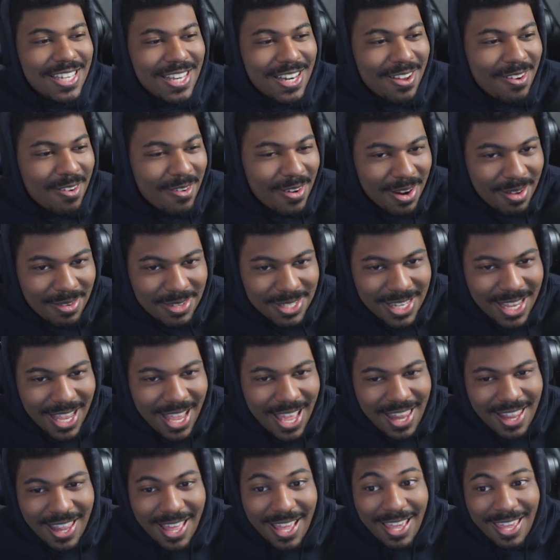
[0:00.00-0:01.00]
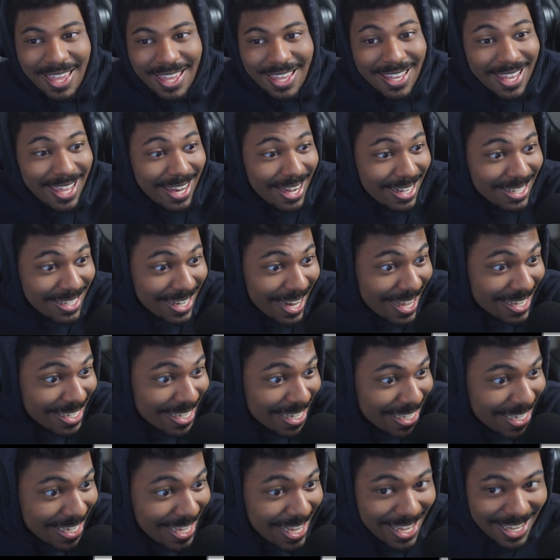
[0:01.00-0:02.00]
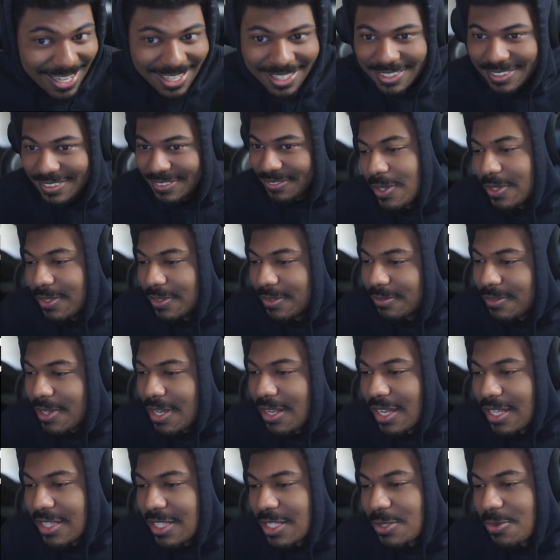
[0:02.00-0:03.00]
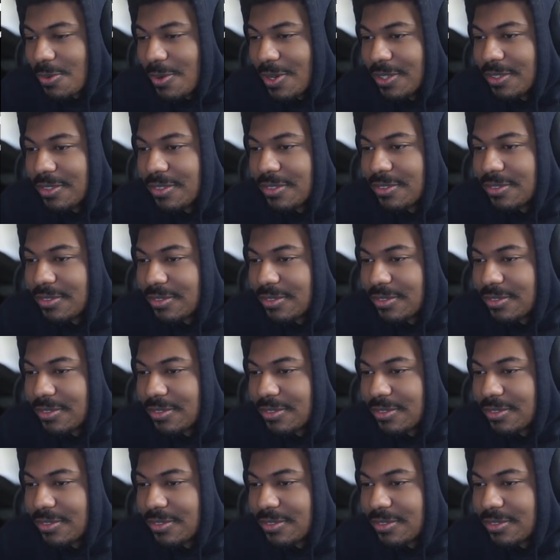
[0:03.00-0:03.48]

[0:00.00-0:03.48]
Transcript: you know what I'm saying, like get a chance to see. One. I like this one.